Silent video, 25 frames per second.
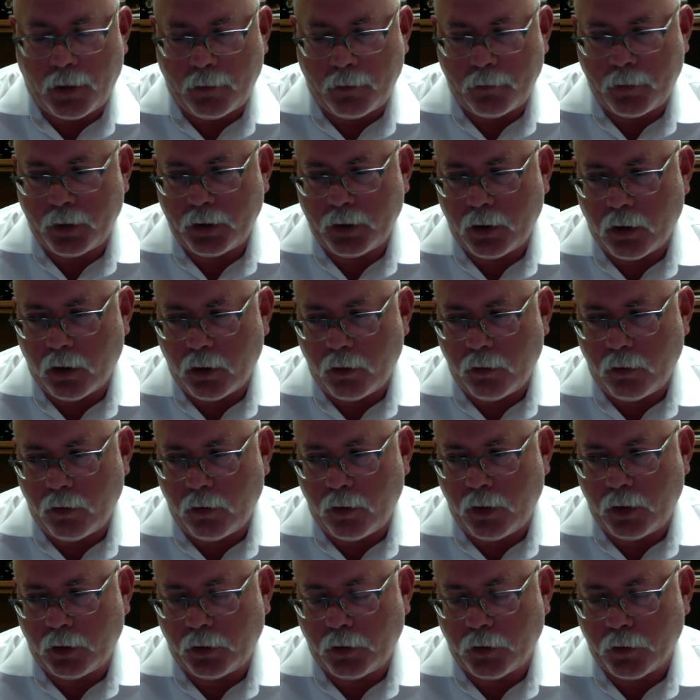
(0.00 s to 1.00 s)
But
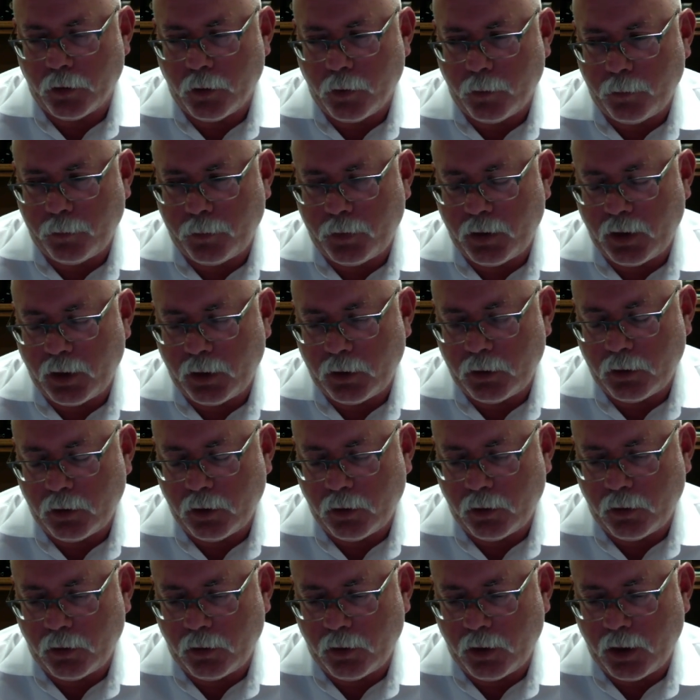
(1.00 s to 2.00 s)
the group
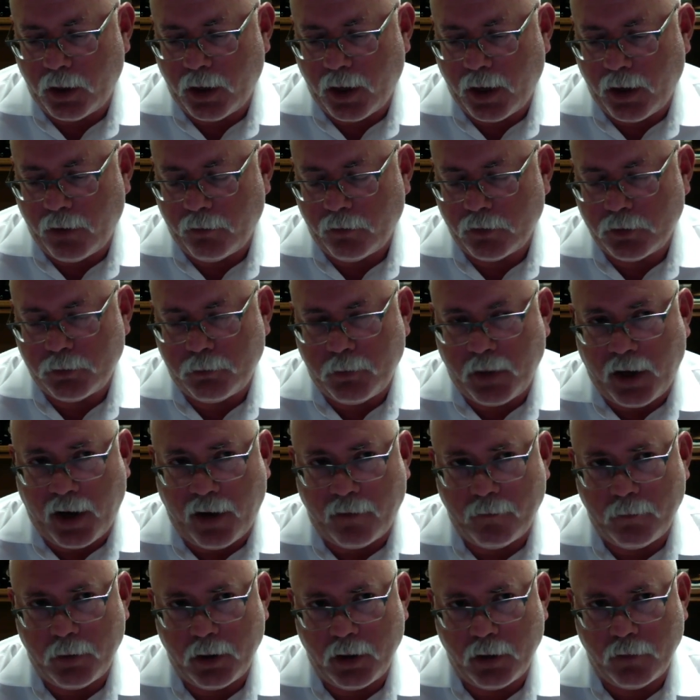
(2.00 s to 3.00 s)
that I
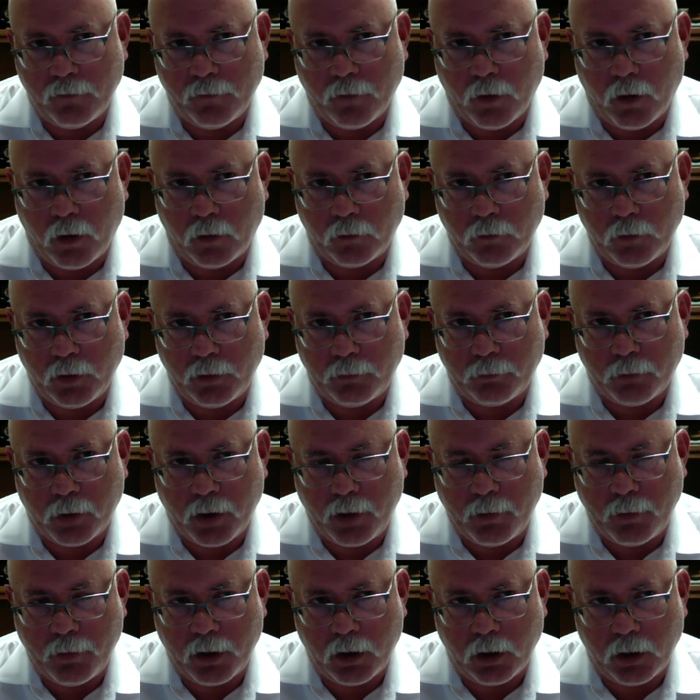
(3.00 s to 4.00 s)
have been involved with
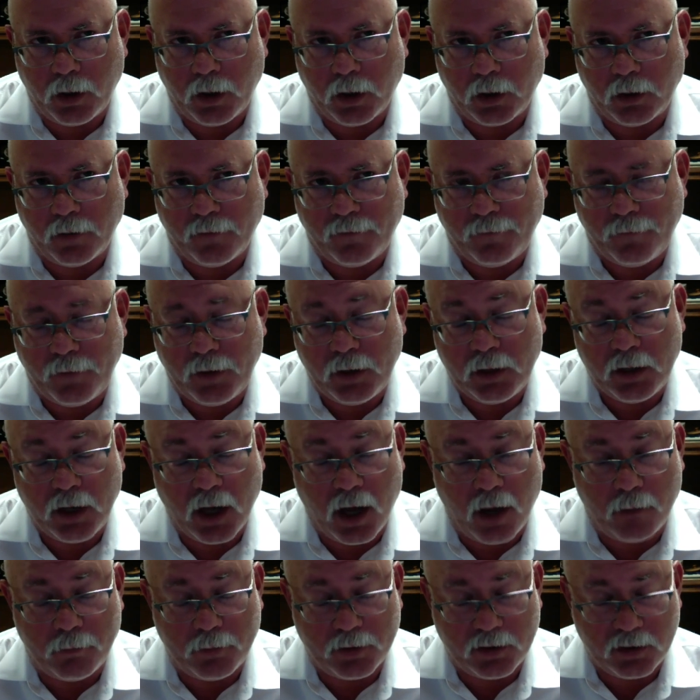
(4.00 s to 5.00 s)
primarily on the feed
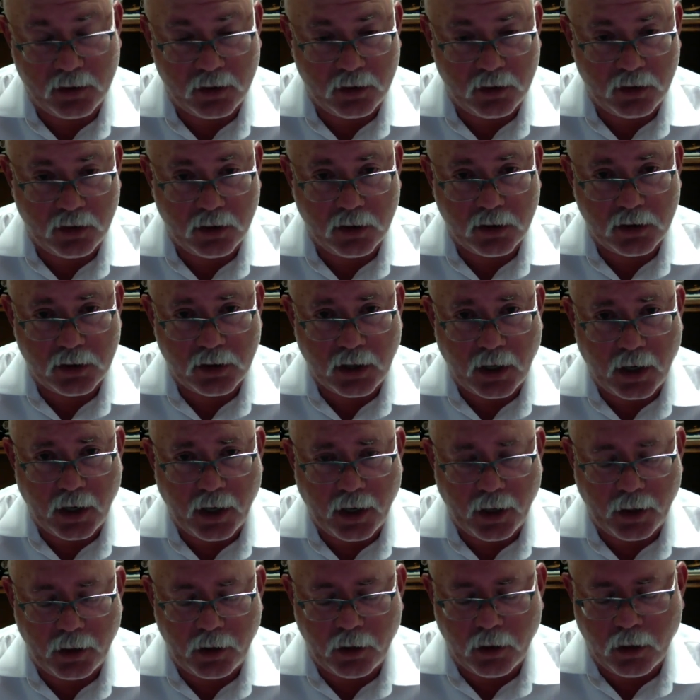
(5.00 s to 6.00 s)
composition
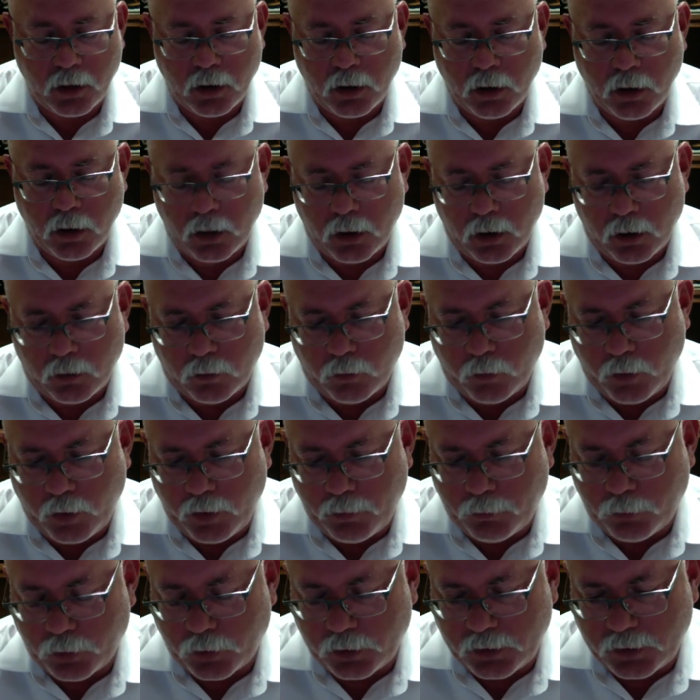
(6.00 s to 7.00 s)
side,
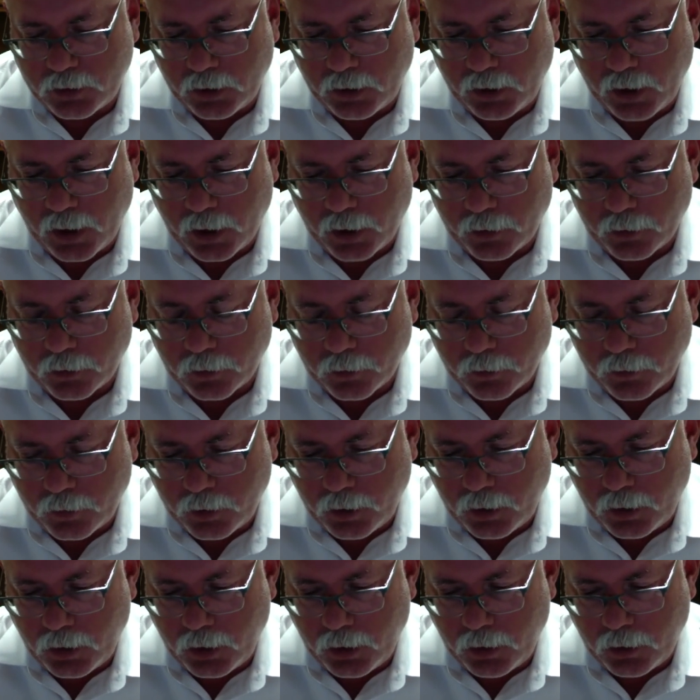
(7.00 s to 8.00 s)
we put together
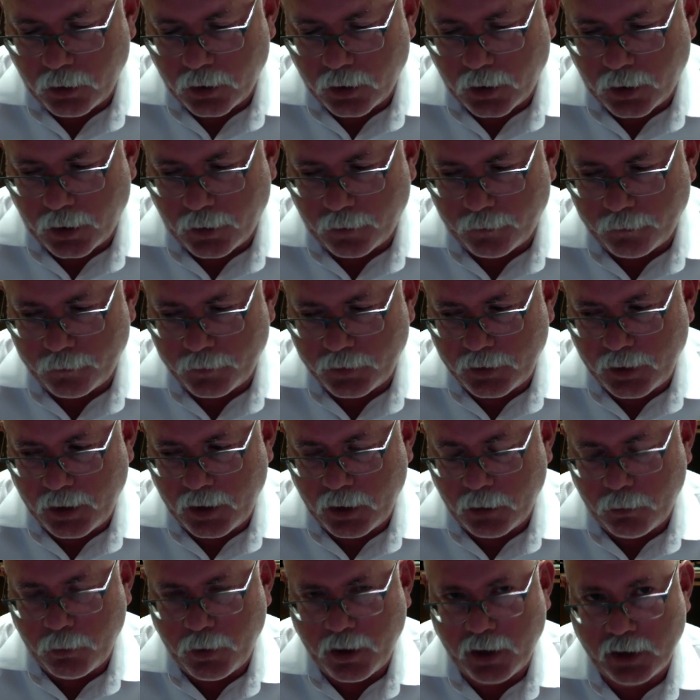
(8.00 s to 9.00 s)
the
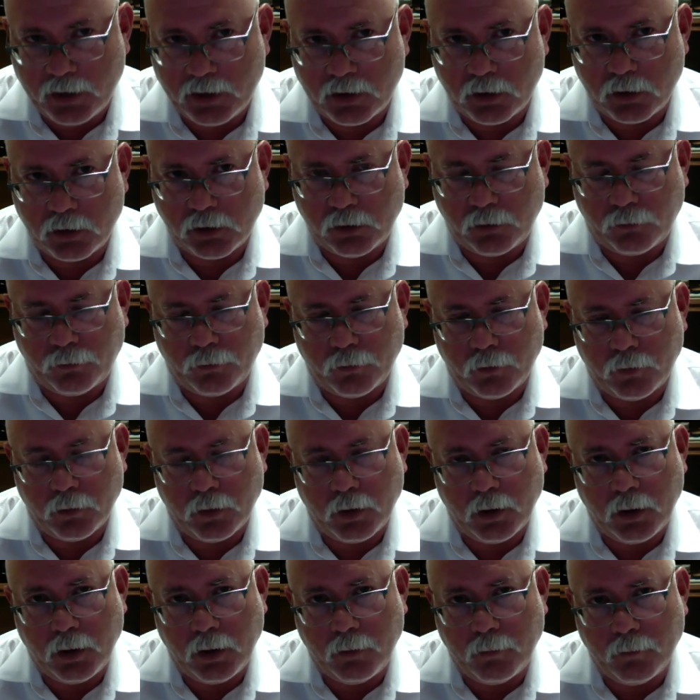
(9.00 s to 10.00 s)
databases
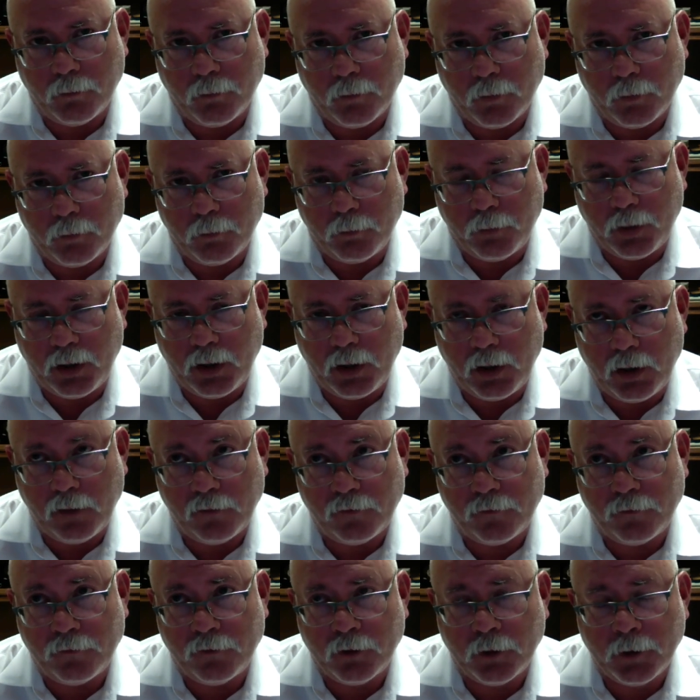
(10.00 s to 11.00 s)
for the
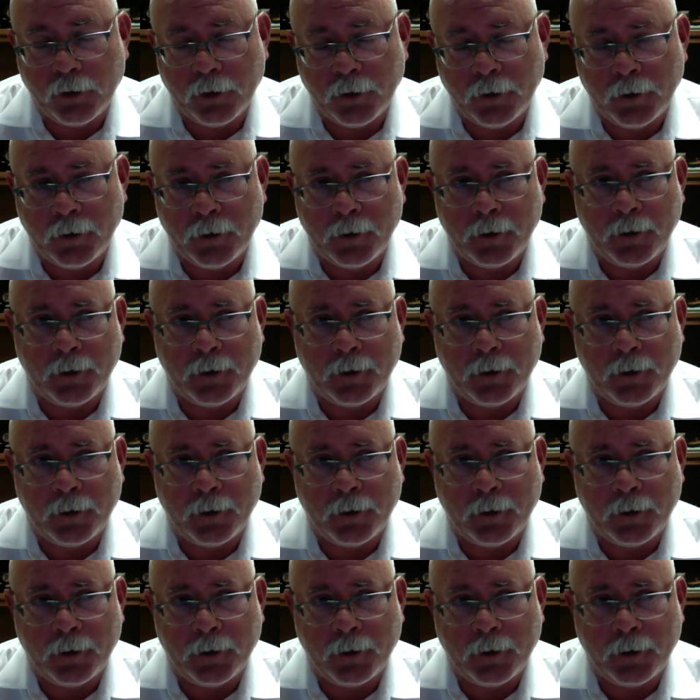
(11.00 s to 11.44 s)
beef,